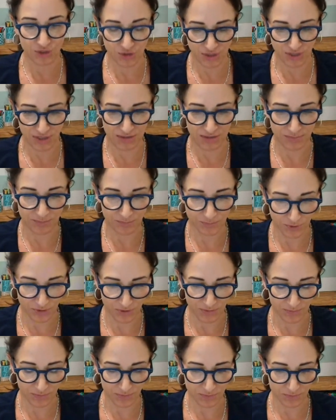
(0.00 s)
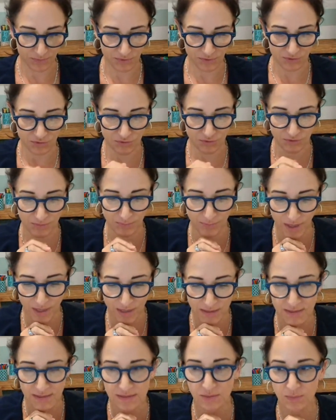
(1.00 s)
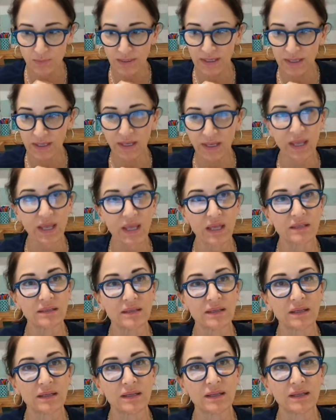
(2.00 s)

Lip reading: can to put the boxes away, and